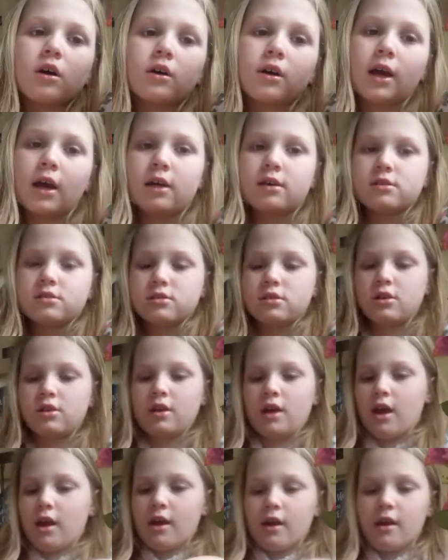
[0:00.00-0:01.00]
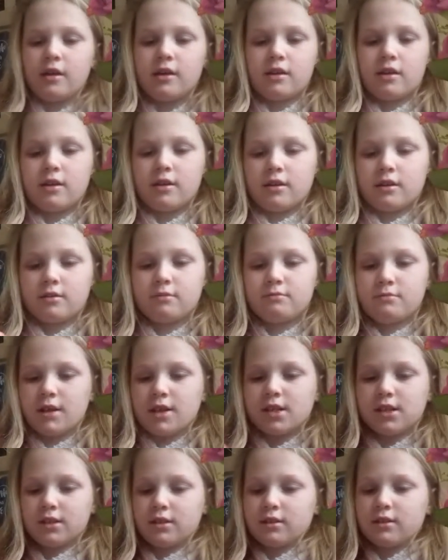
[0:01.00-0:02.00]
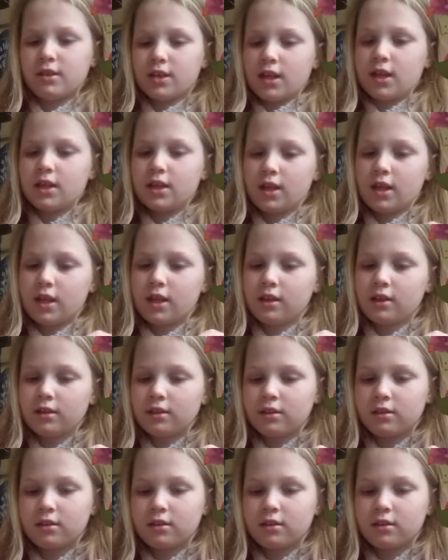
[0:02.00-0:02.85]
Okay, so mix it in there.